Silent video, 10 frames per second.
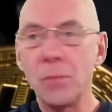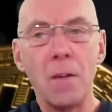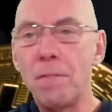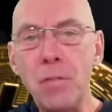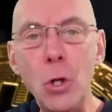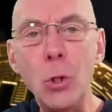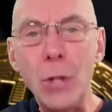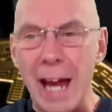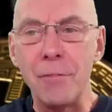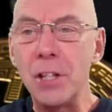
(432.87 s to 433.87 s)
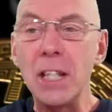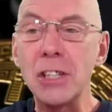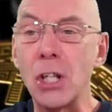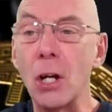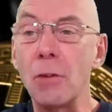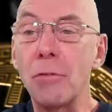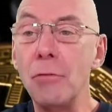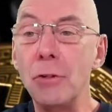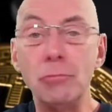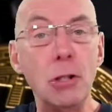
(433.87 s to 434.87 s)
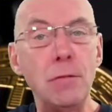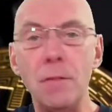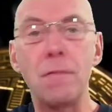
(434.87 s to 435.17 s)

food, everything's going through the roof,